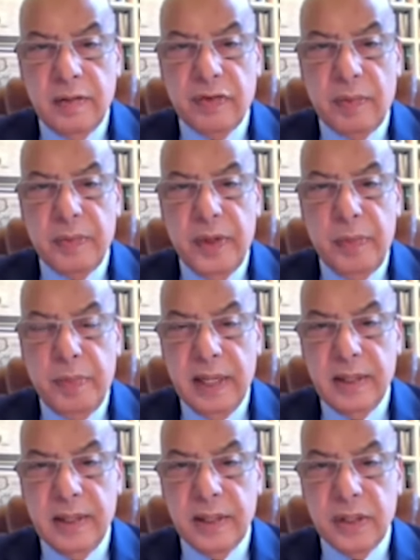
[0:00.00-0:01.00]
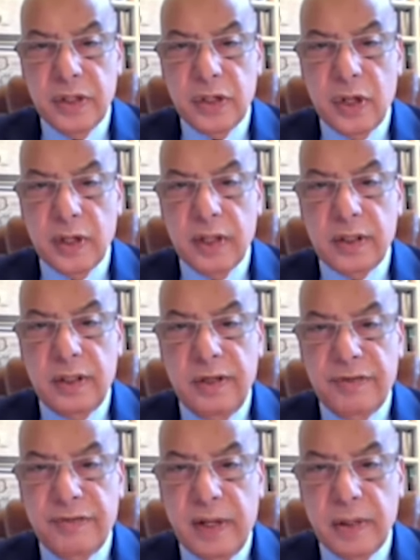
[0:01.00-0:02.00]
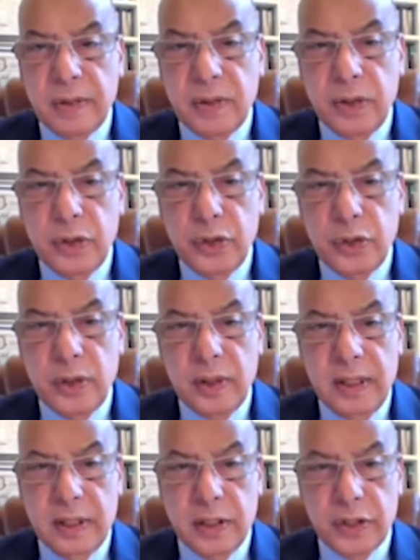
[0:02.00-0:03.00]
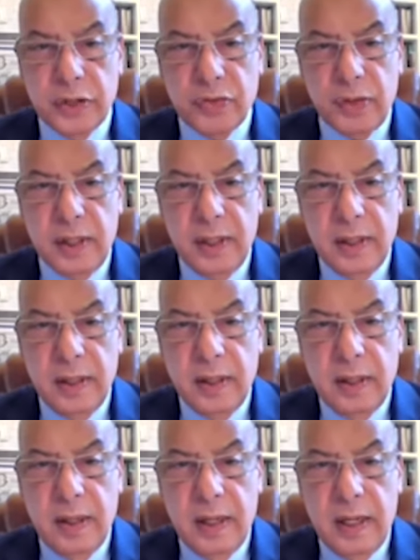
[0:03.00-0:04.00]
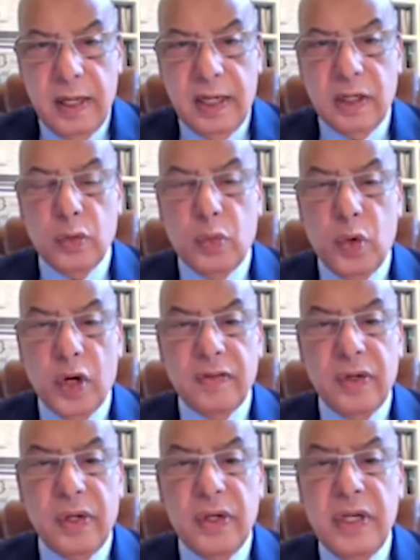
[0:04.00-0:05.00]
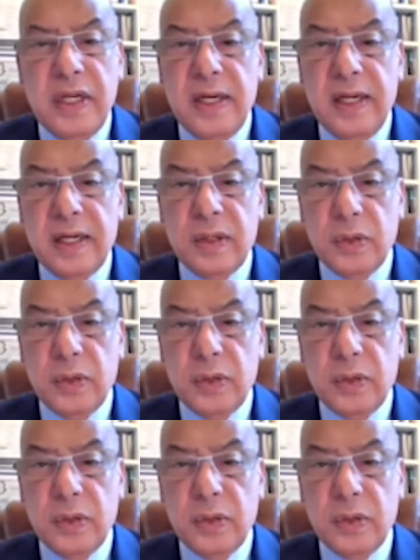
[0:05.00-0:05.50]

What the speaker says: from dependence on a defunct sugar industry into one of the leading